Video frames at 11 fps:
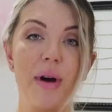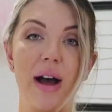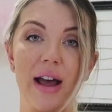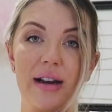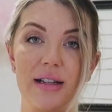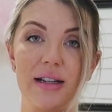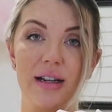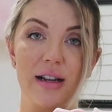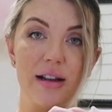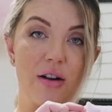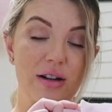but
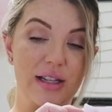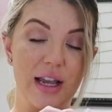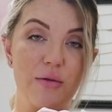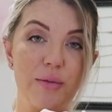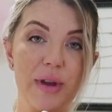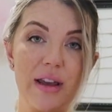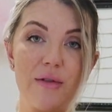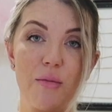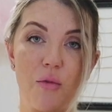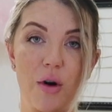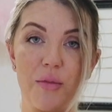her skin will be
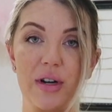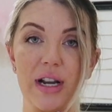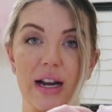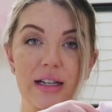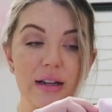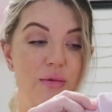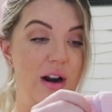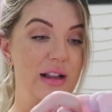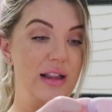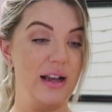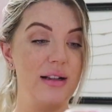even more protected
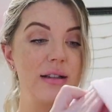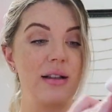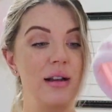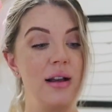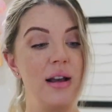wearing this.